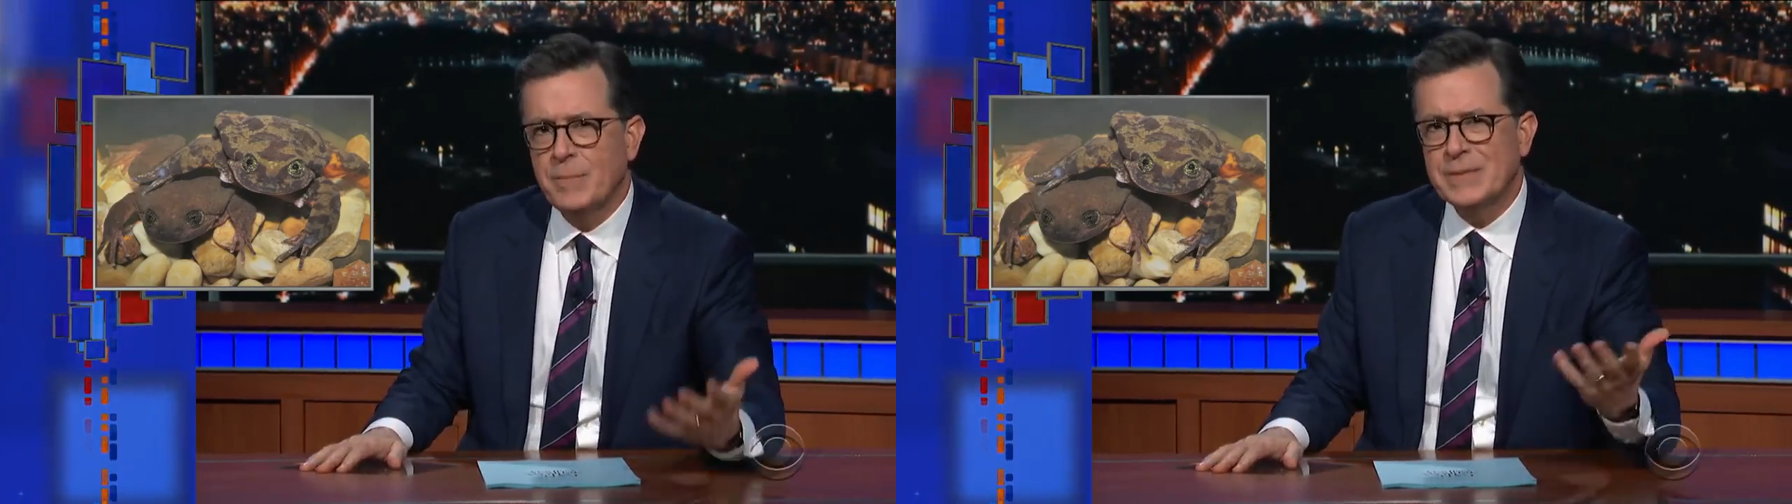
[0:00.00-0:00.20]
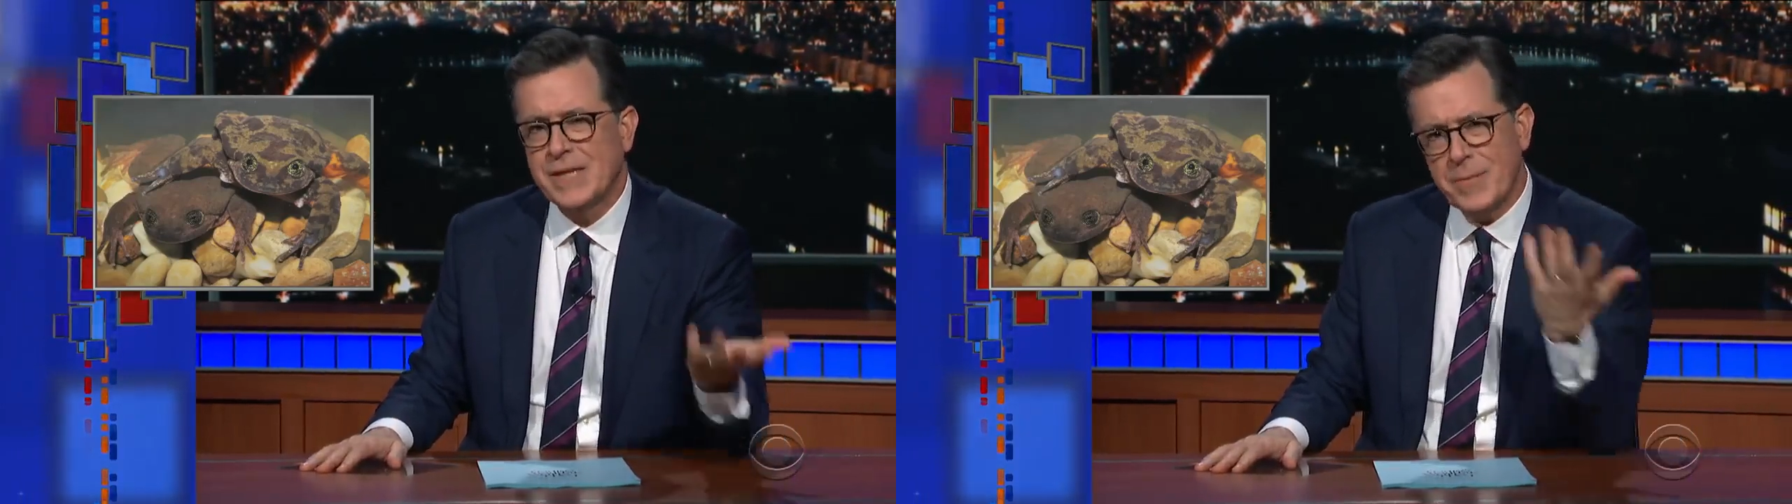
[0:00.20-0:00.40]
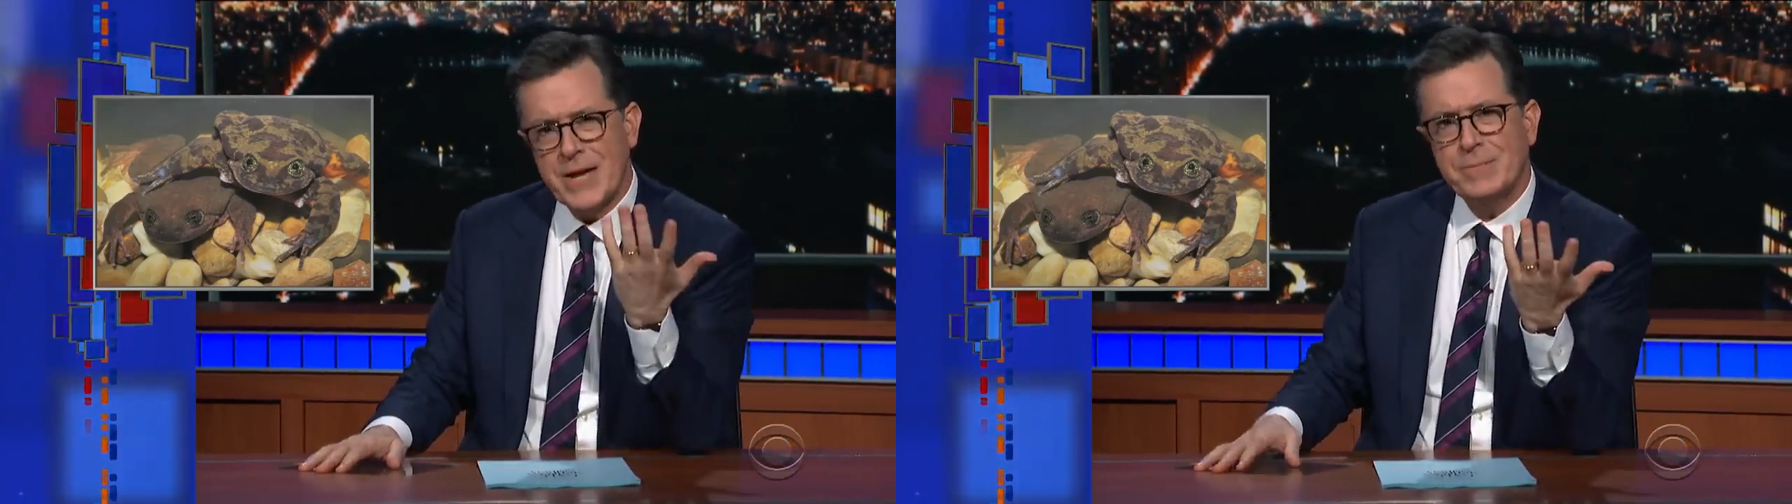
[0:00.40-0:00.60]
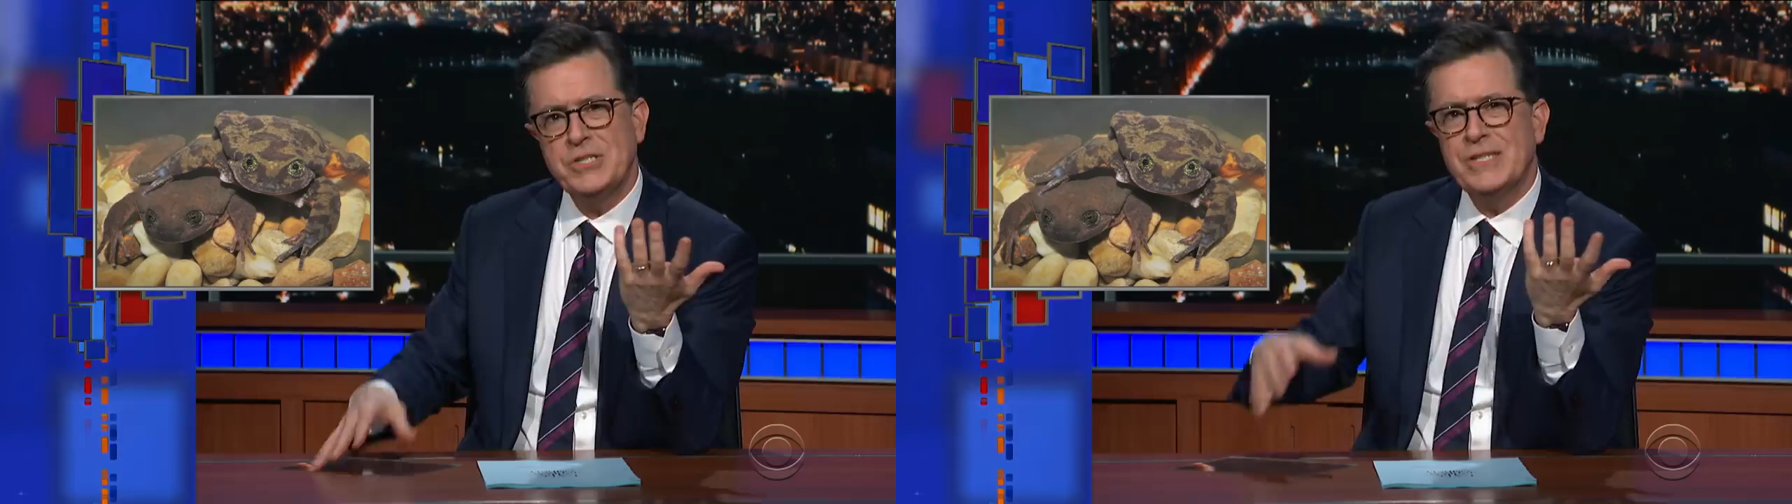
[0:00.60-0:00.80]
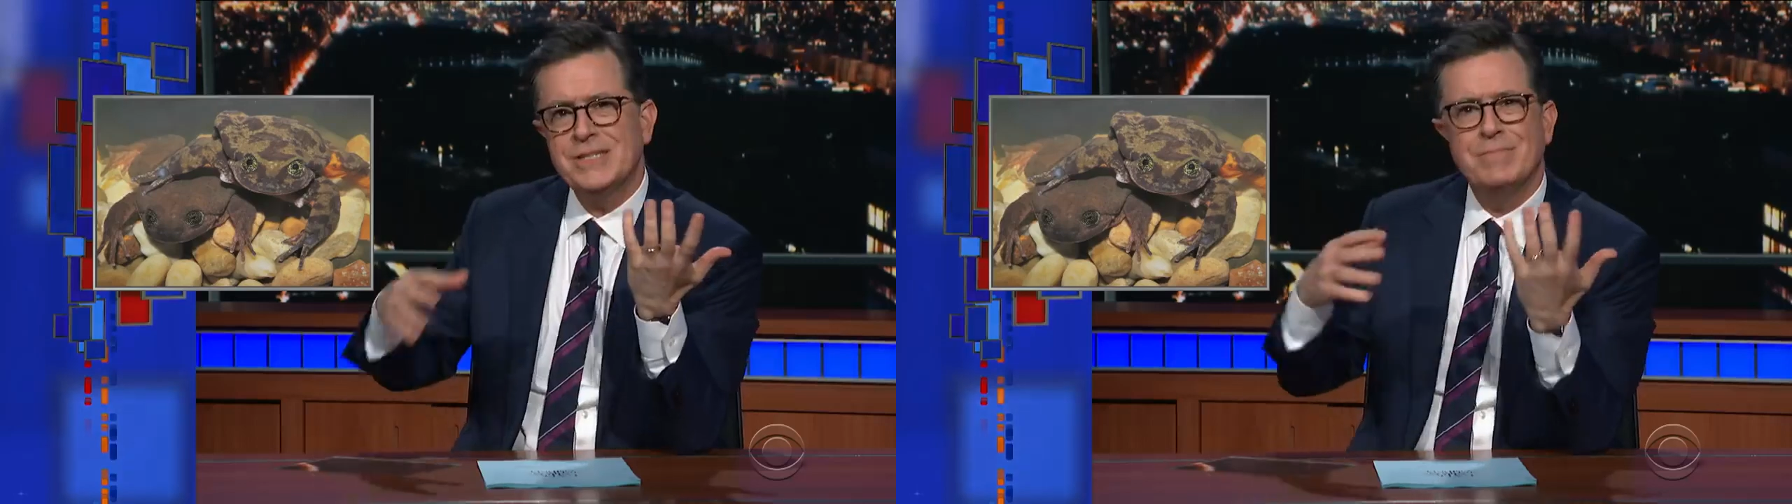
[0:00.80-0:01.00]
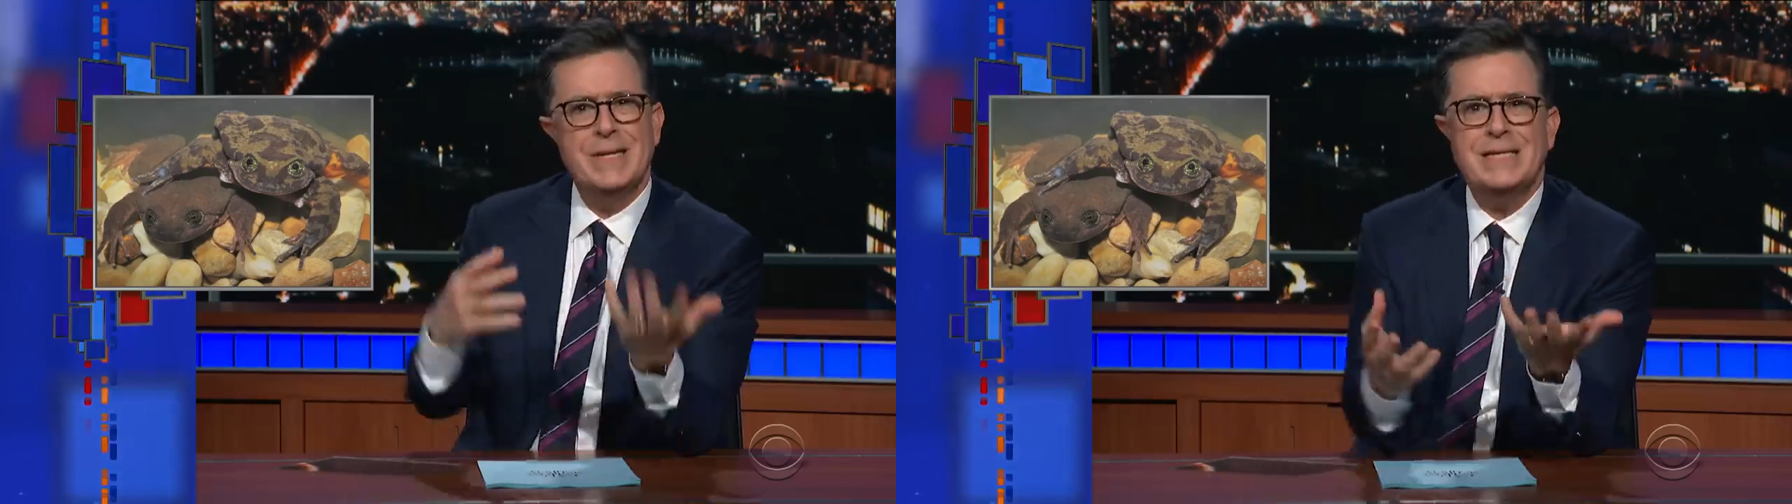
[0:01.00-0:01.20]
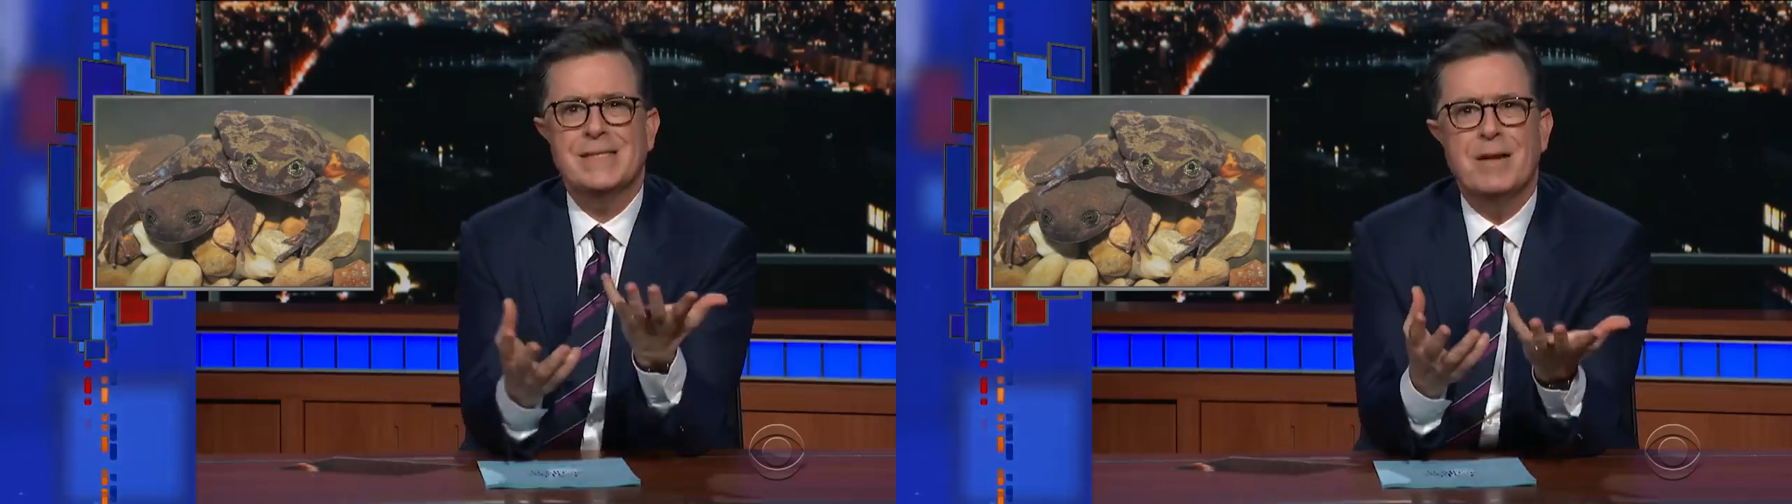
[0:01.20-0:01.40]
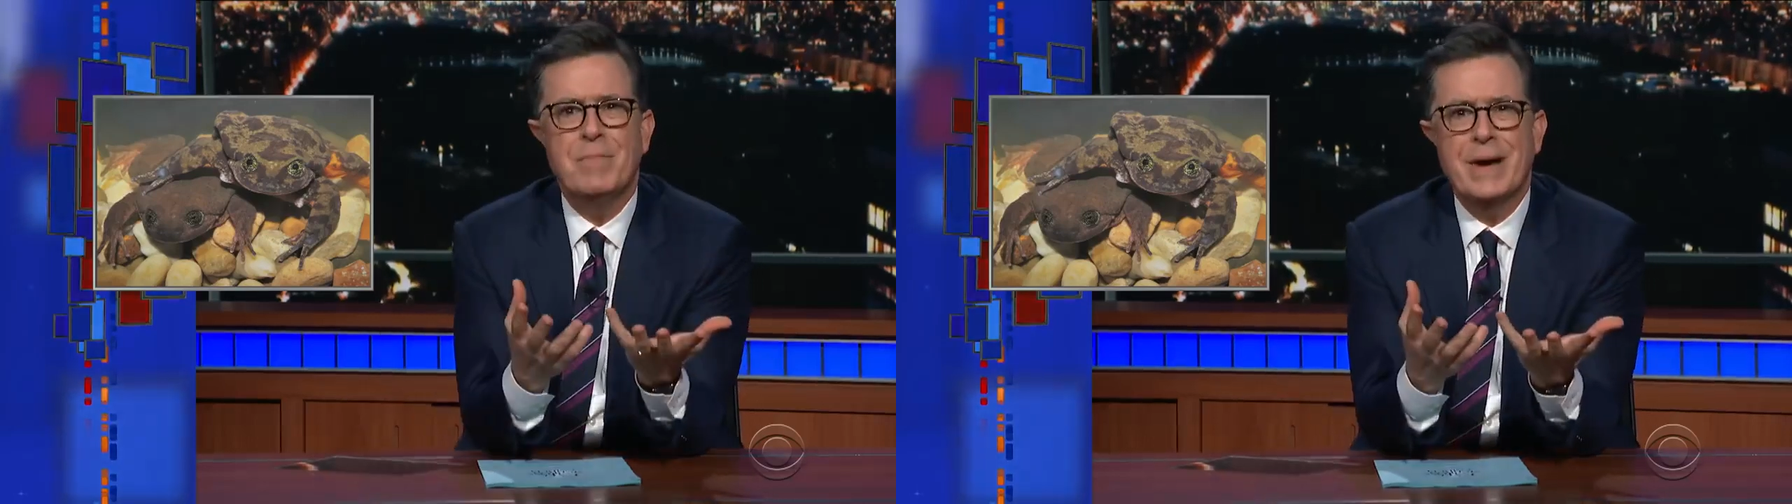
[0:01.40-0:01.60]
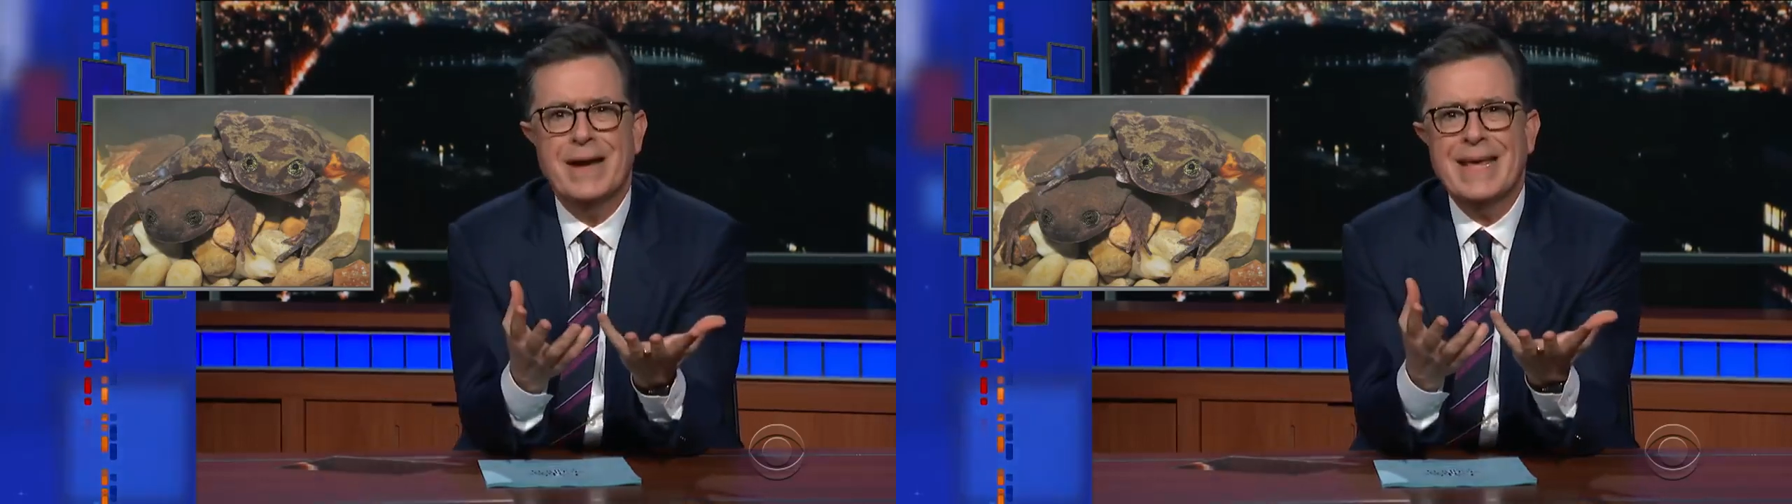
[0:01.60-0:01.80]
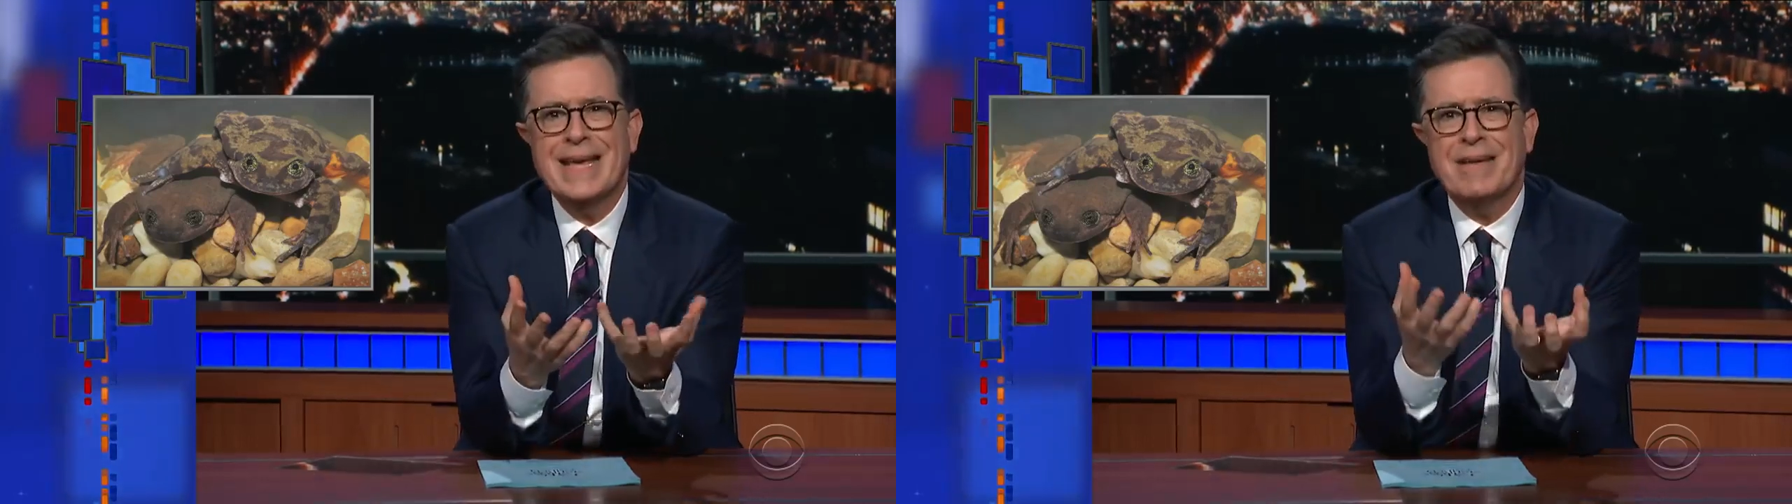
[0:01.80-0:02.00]
But sometimes you just meet
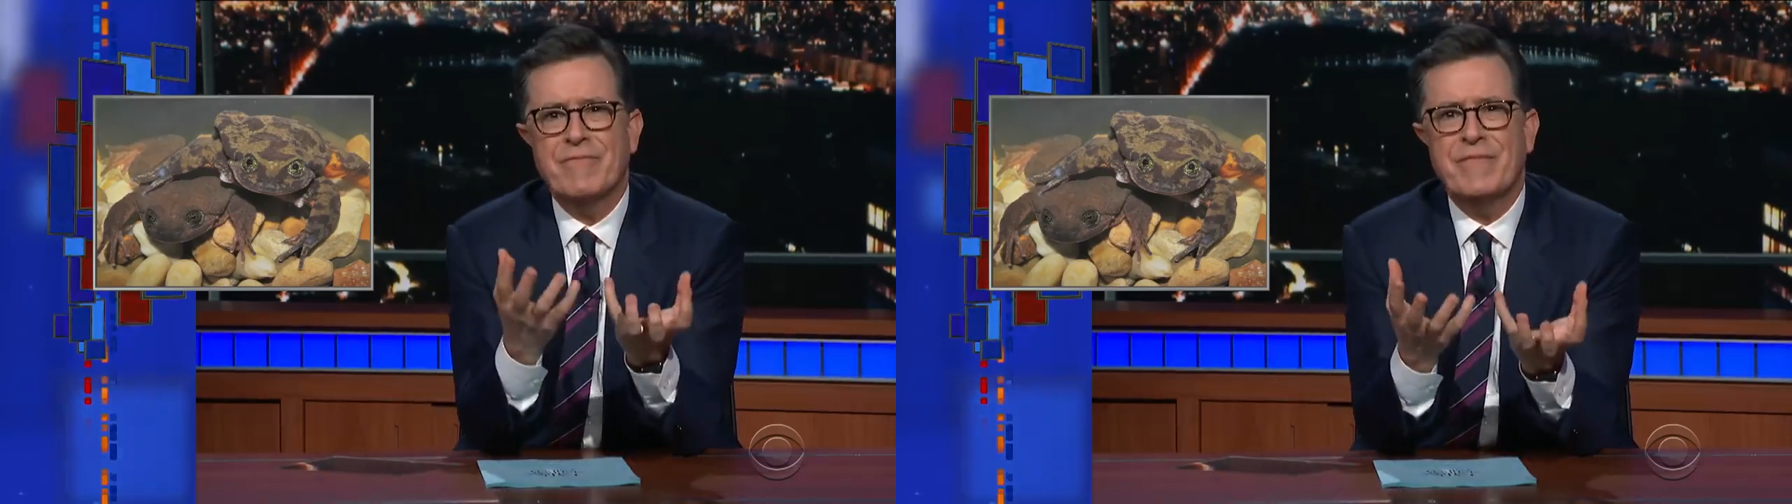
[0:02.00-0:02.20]
somebody and